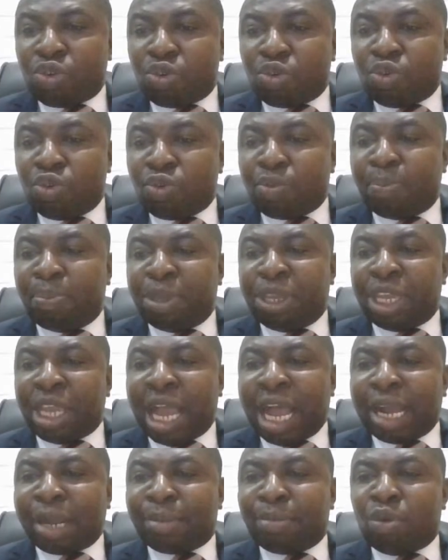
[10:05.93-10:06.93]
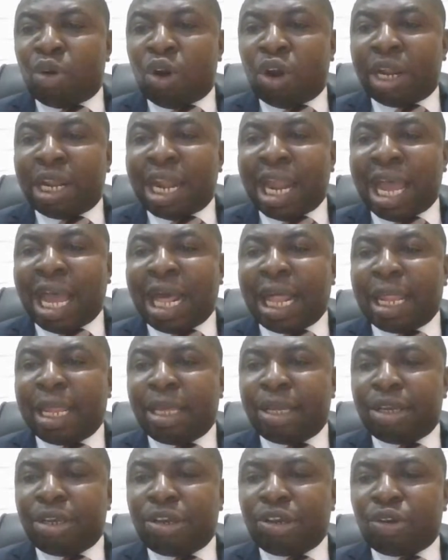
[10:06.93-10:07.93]
Kumbi Agbola
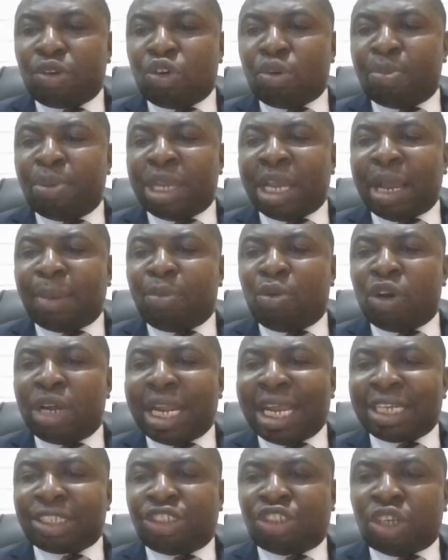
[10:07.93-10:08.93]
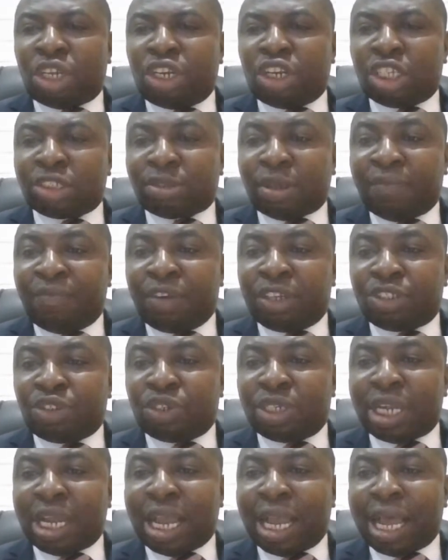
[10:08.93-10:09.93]
joined us from
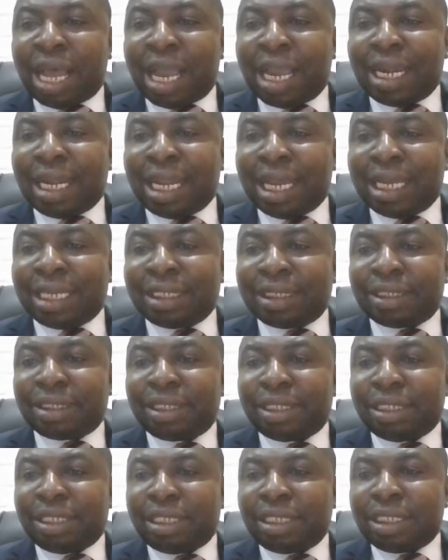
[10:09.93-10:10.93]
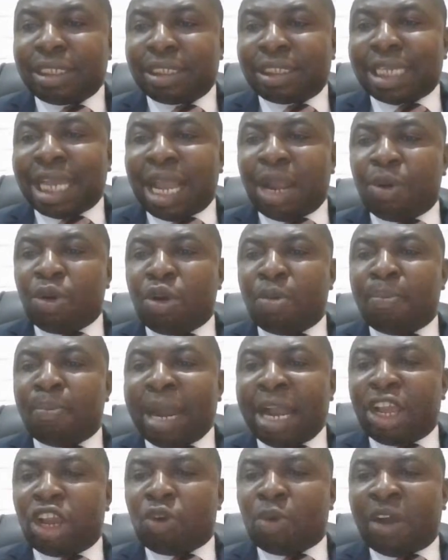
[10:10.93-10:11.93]
Victoria Island. Taiwo
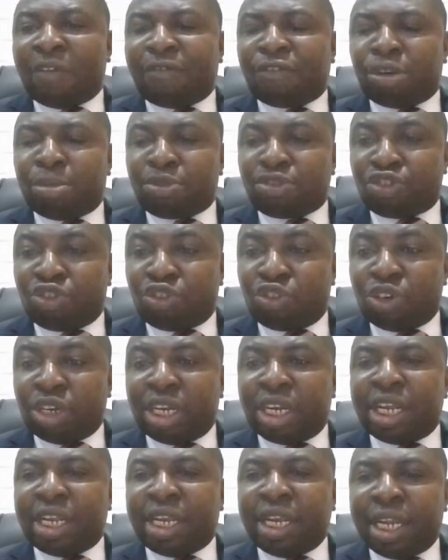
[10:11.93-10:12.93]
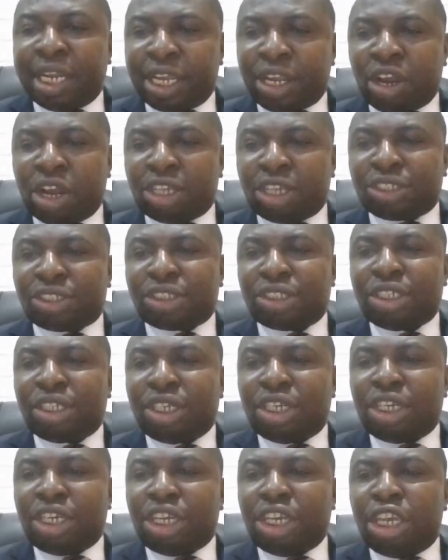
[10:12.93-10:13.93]
Mayowa from Surulere in Lagos.
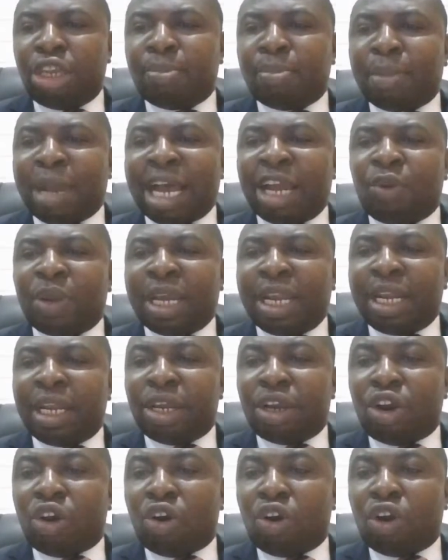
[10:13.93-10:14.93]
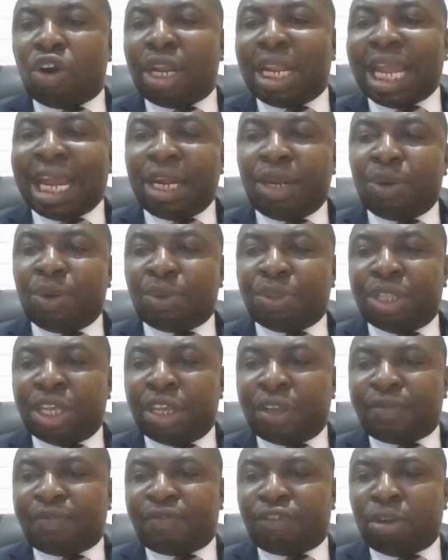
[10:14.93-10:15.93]
Emmanuel
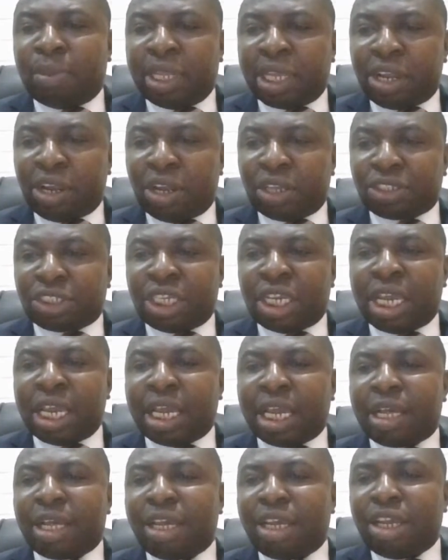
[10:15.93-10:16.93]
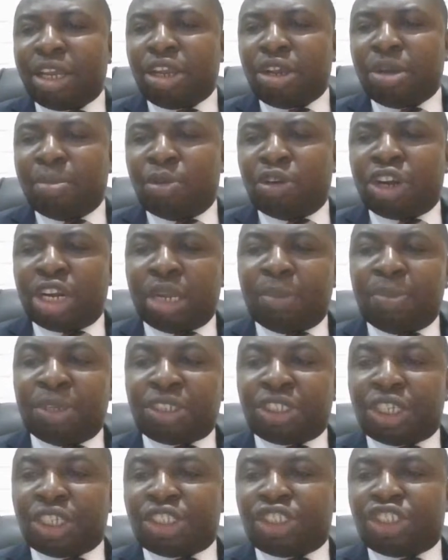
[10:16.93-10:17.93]
Olalude from Lagos here.
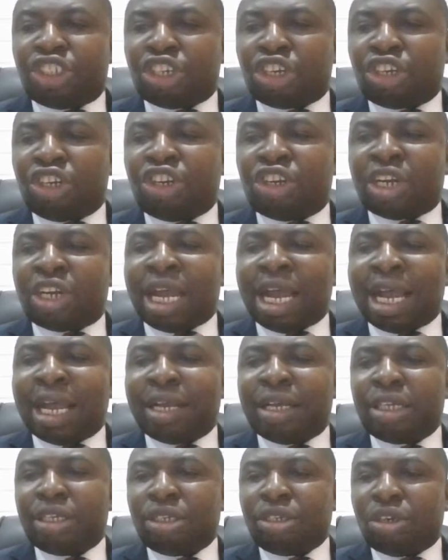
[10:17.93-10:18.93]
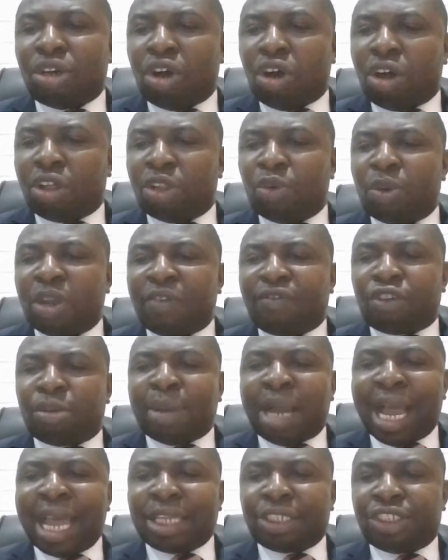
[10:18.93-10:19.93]
Morebise Theodora, all the way
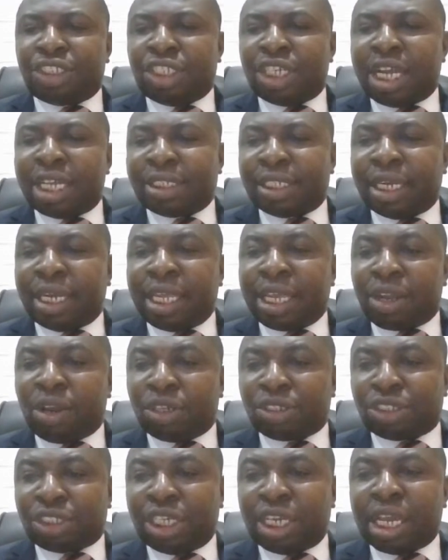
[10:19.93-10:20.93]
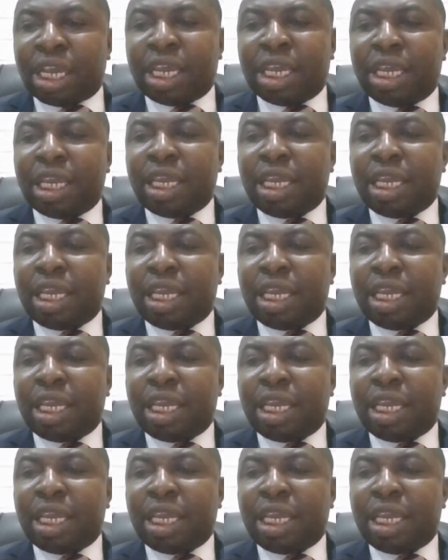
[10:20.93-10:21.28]
from High GDS in Lagos here.